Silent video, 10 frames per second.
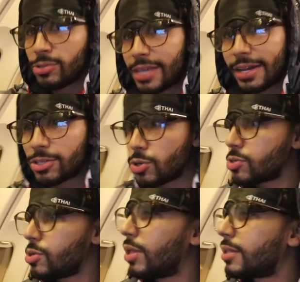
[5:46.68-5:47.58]
He's getting it so
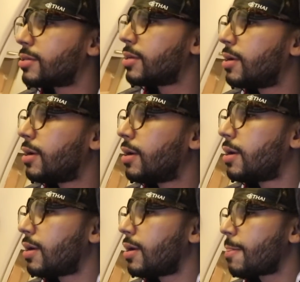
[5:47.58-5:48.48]
slow like this.
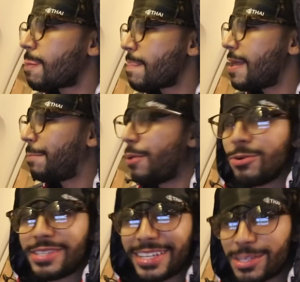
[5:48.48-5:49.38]
And
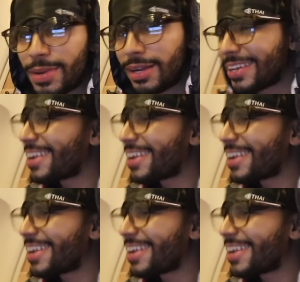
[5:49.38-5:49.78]
posing a smile like.